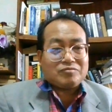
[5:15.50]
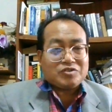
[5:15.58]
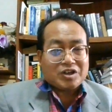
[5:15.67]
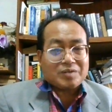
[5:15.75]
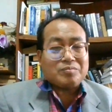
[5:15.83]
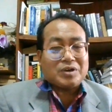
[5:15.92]

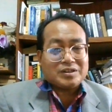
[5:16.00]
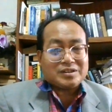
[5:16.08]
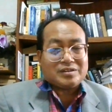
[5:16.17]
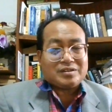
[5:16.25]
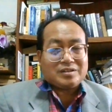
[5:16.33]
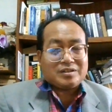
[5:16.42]

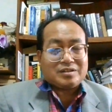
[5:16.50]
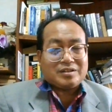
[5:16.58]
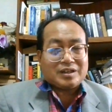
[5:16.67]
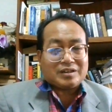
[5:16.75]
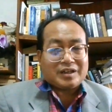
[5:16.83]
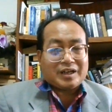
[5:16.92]
chatbots
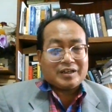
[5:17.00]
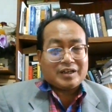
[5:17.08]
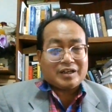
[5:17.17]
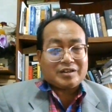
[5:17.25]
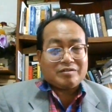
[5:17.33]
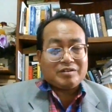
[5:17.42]
that can
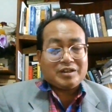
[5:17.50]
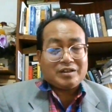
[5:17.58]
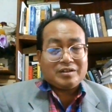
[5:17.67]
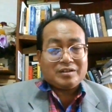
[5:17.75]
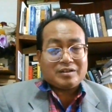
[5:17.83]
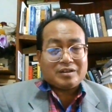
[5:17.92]

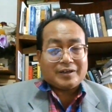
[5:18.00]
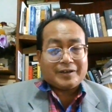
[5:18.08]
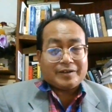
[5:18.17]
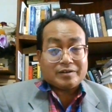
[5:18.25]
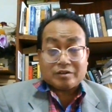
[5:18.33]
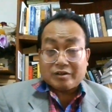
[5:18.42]
actually
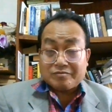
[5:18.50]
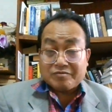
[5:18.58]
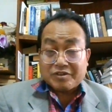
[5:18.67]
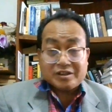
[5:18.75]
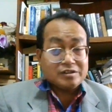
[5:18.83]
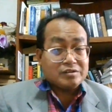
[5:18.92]

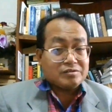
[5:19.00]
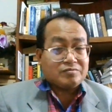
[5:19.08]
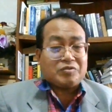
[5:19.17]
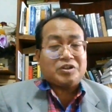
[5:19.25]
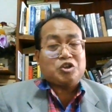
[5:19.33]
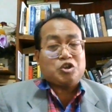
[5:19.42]
converse
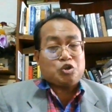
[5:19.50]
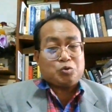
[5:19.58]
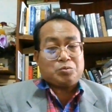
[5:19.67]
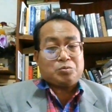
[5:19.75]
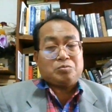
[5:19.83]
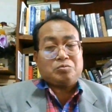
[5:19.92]
with
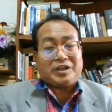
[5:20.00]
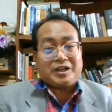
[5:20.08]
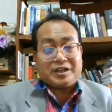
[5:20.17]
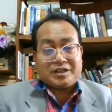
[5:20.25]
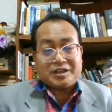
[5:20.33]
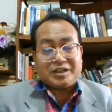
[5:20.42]
you
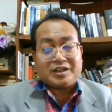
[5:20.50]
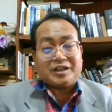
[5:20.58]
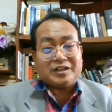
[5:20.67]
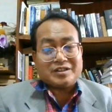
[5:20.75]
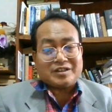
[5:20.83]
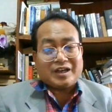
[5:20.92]
in the
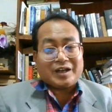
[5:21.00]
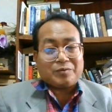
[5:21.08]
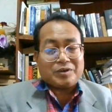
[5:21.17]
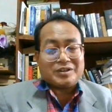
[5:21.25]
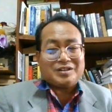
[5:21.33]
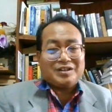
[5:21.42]
English
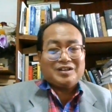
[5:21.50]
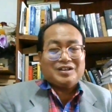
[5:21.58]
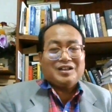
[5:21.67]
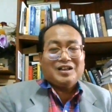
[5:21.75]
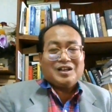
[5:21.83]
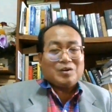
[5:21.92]
language.
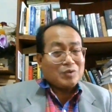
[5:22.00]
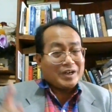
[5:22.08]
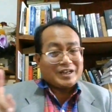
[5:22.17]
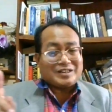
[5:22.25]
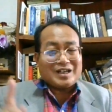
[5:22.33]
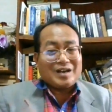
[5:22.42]
One
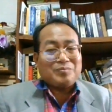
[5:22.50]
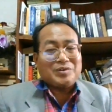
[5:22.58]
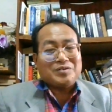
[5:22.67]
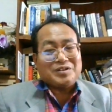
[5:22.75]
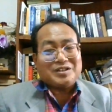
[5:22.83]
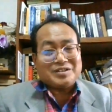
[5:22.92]

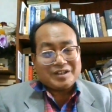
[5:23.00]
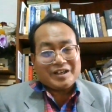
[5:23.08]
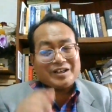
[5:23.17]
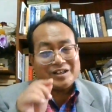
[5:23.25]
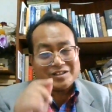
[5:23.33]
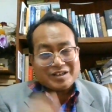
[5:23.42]
example is
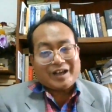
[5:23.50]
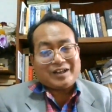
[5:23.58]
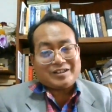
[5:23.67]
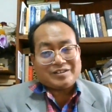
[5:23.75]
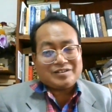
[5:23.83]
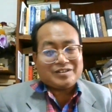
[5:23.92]
English
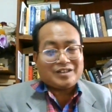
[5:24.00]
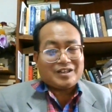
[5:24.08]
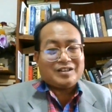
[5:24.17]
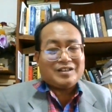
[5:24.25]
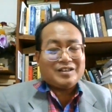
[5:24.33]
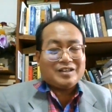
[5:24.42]
X.
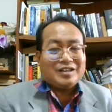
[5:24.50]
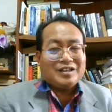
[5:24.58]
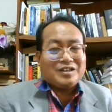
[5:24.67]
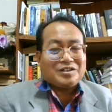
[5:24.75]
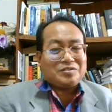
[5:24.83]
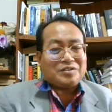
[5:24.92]

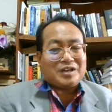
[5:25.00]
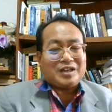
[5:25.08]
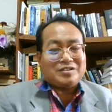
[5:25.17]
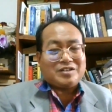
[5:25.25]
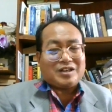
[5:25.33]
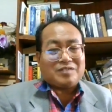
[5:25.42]
You
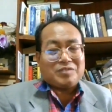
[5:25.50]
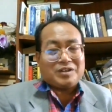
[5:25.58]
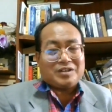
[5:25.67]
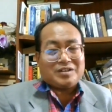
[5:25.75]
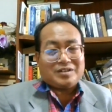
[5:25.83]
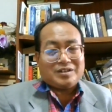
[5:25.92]
can chat with